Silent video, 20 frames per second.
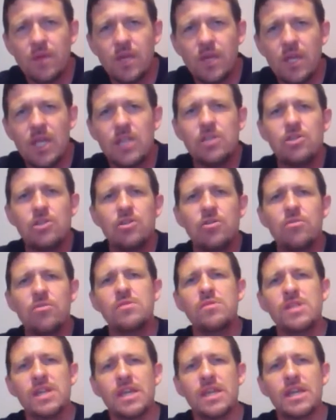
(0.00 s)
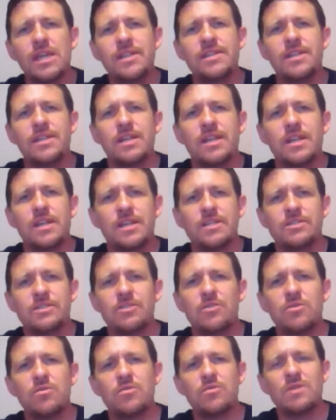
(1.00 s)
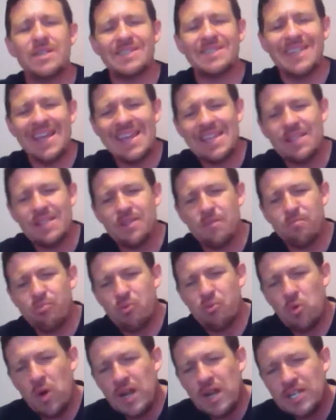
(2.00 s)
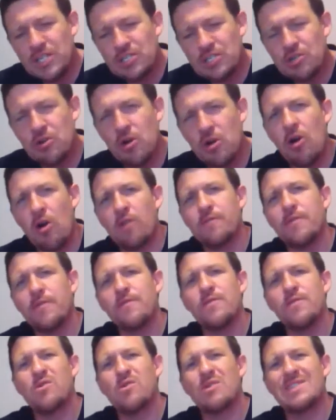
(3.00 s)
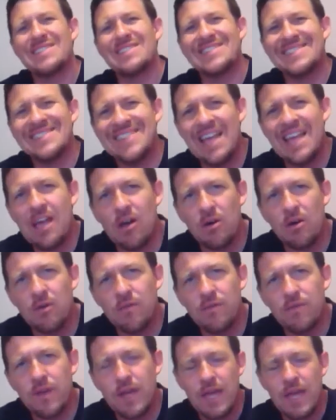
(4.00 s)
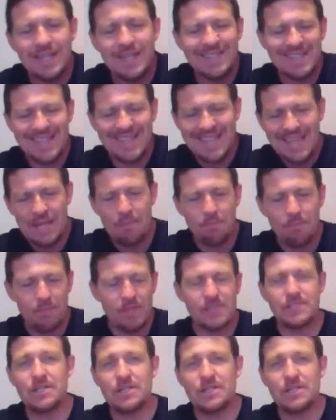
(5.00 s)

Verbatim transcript: and you need to take the pressure off of yourself to keep this